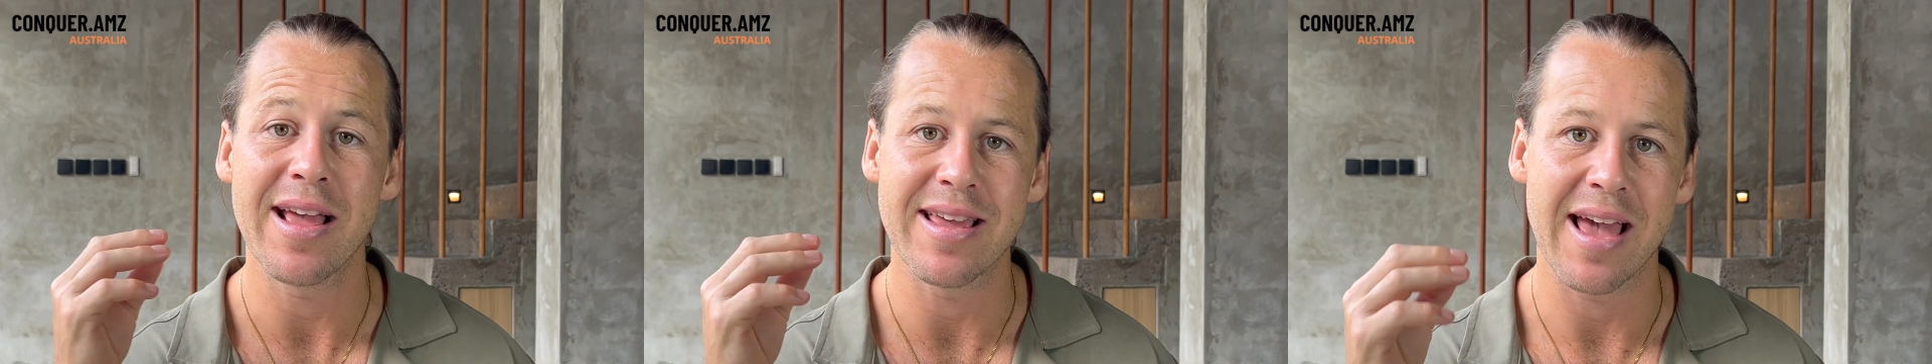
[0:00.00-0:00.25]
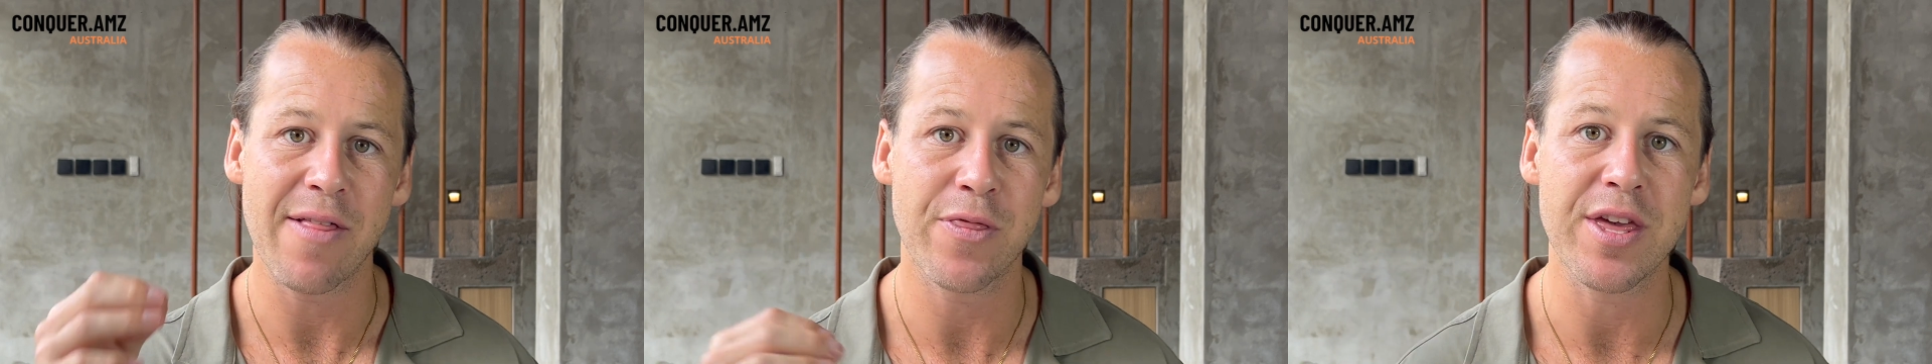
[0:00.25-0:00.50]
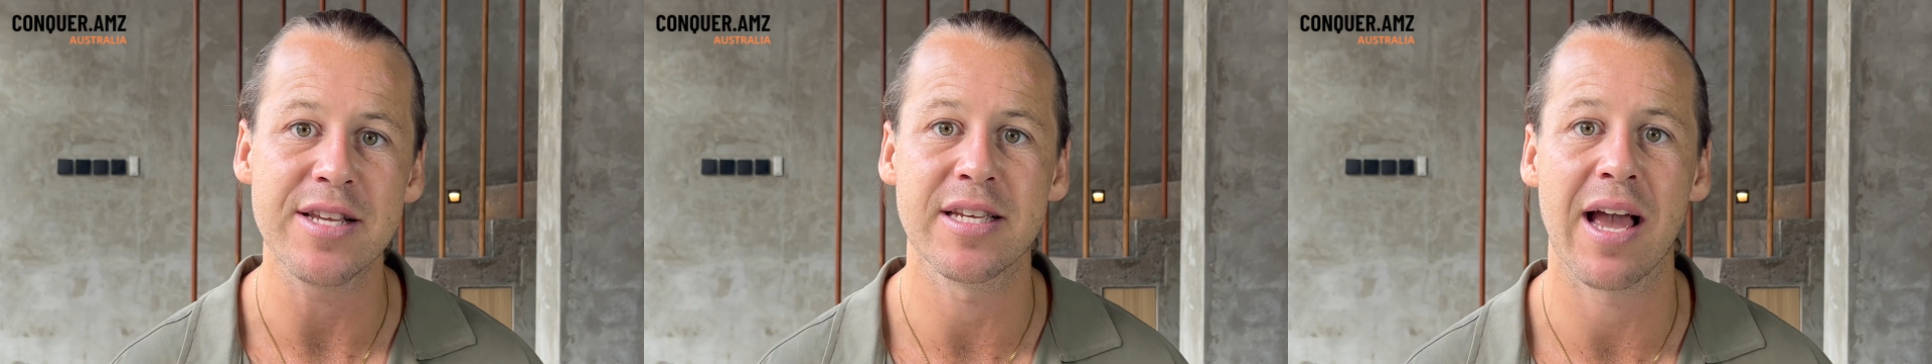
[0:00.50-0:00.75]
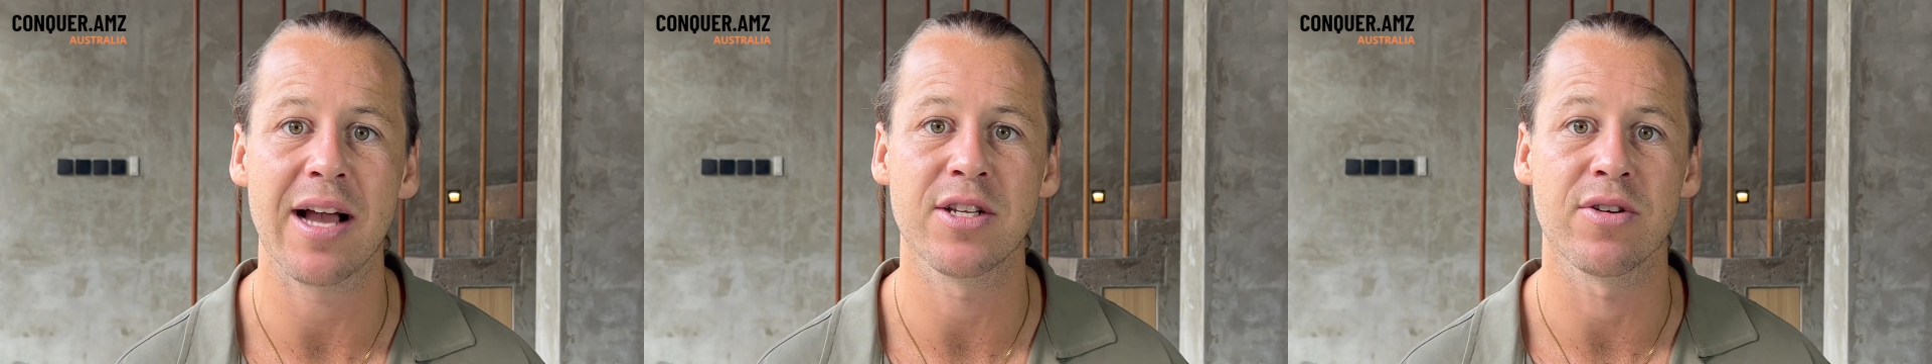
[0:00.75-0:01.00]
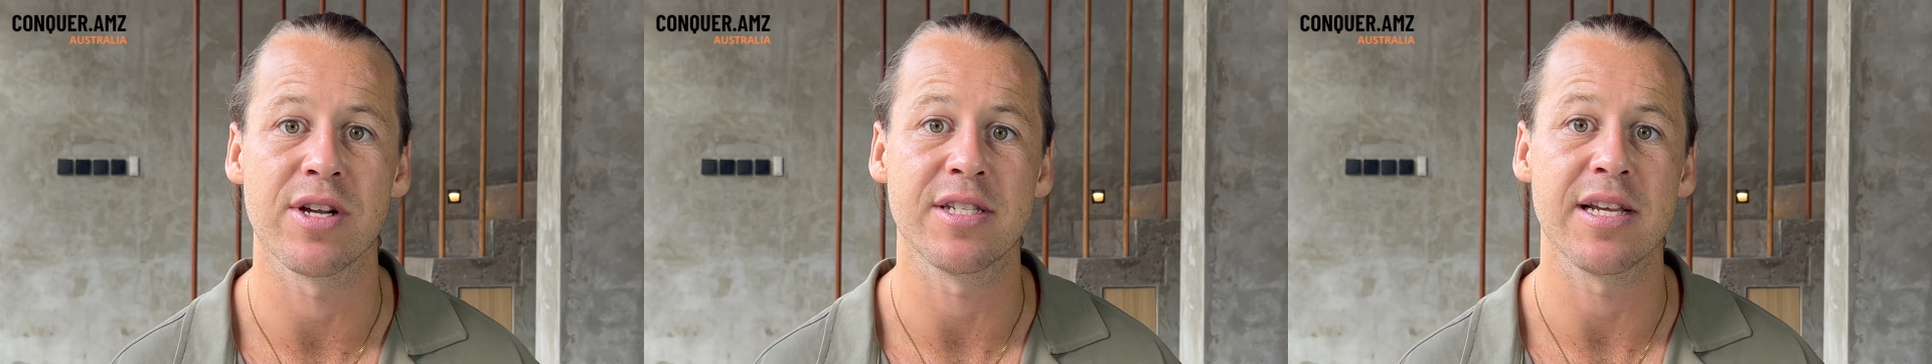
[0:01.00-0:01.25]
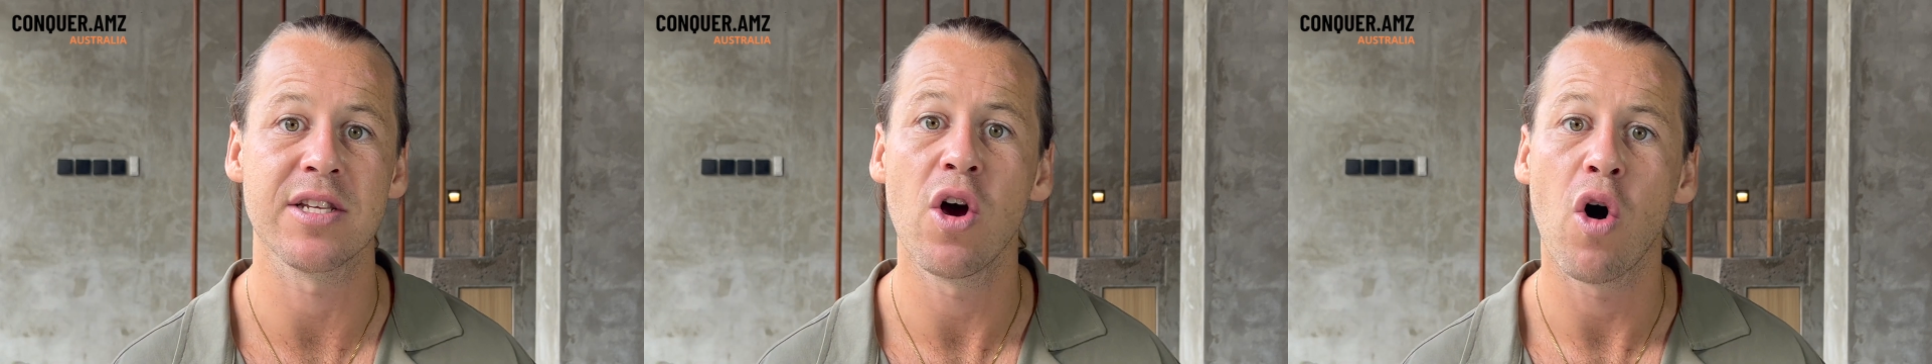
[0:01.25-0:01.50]
get these
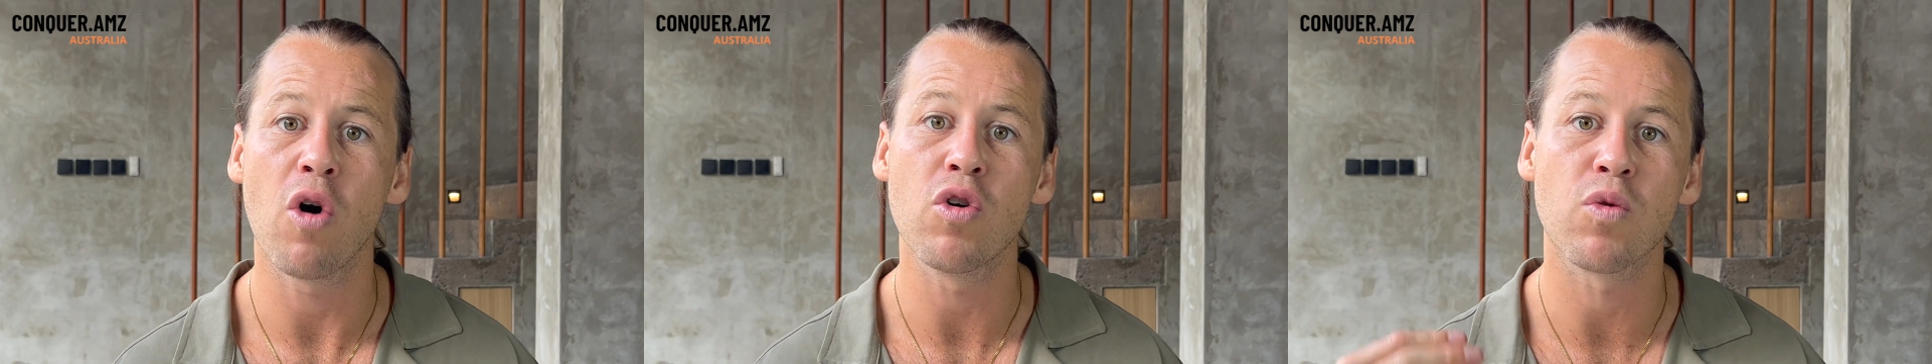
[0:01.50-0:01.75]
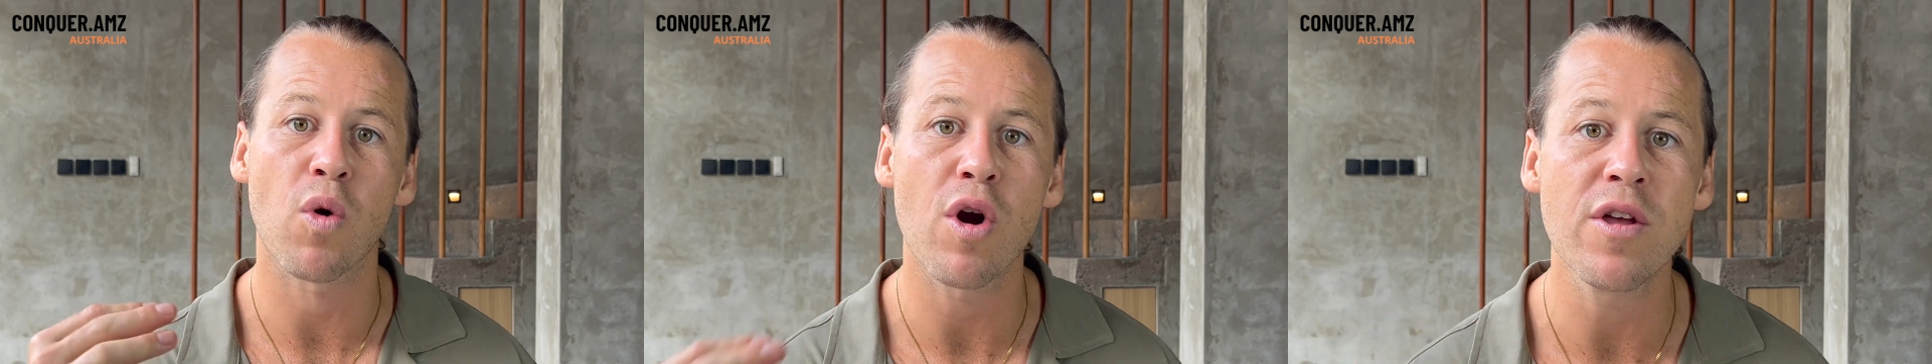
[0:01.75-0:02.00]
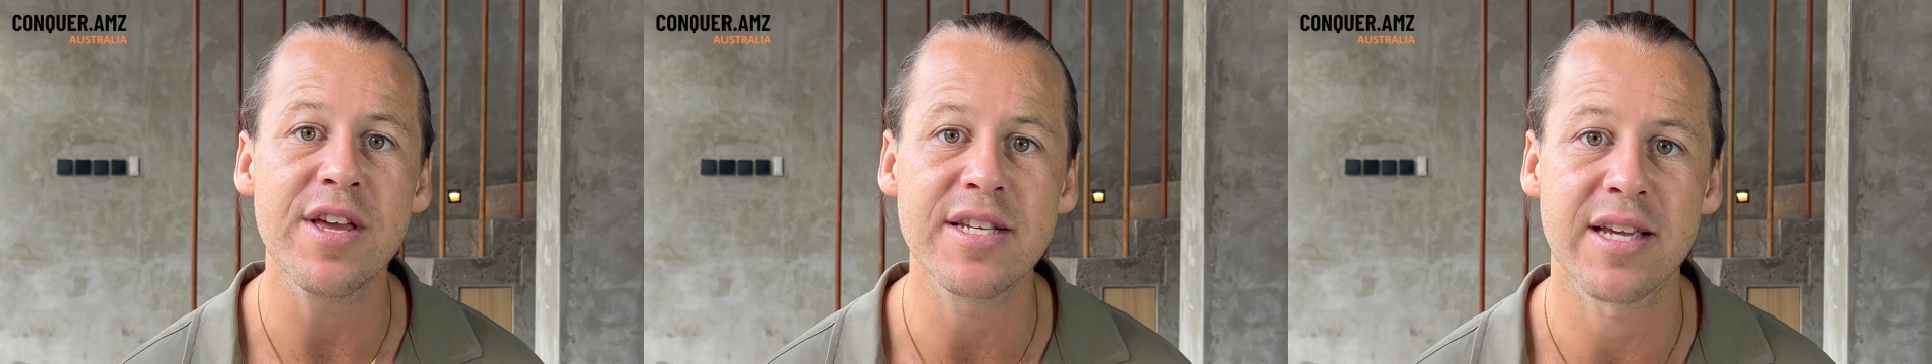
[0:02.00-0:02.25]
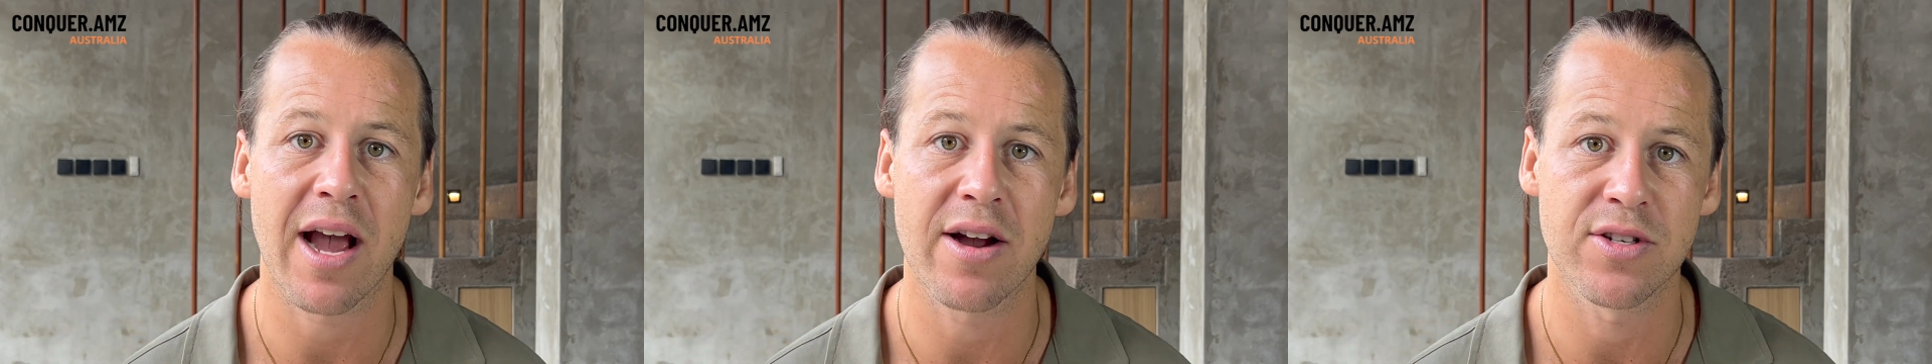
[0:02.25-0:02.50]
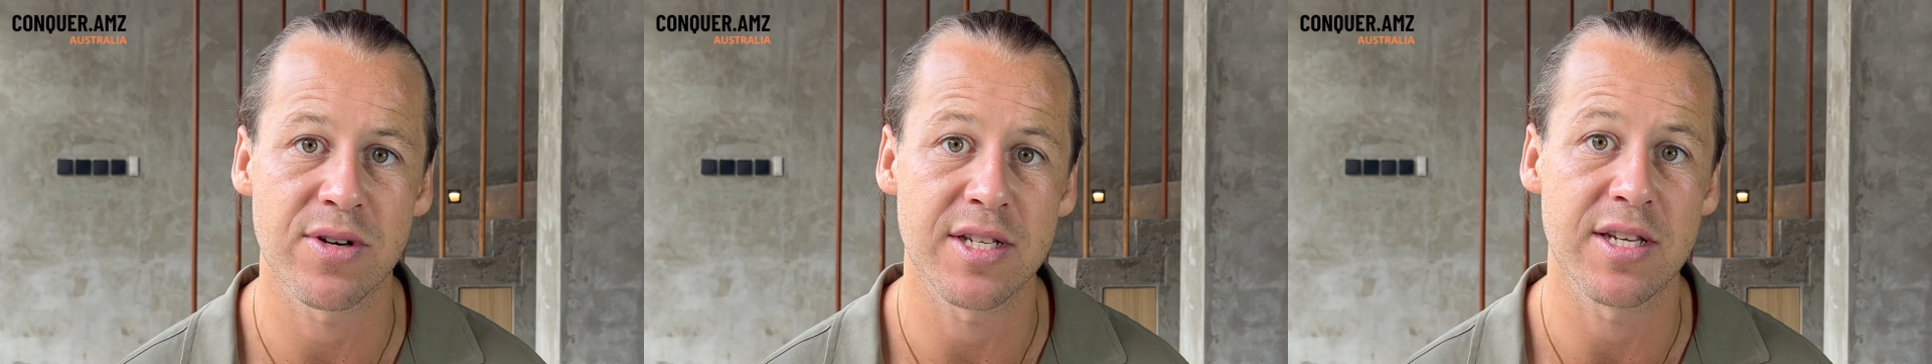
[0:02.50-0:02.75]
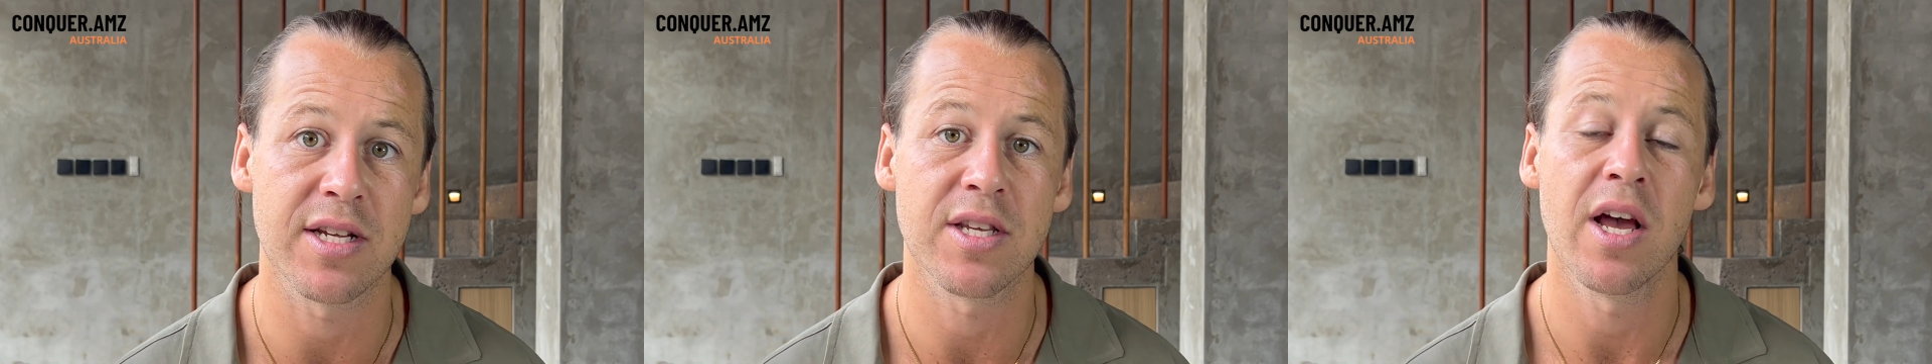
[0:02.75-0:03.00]
characteristics or grow these
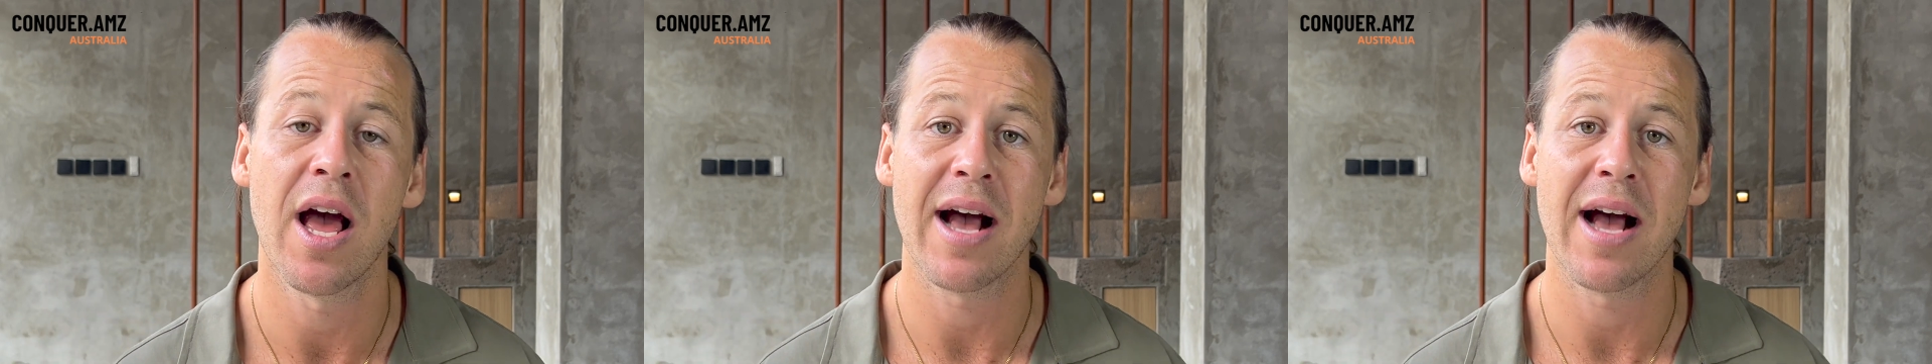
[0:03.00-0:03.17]
characteristics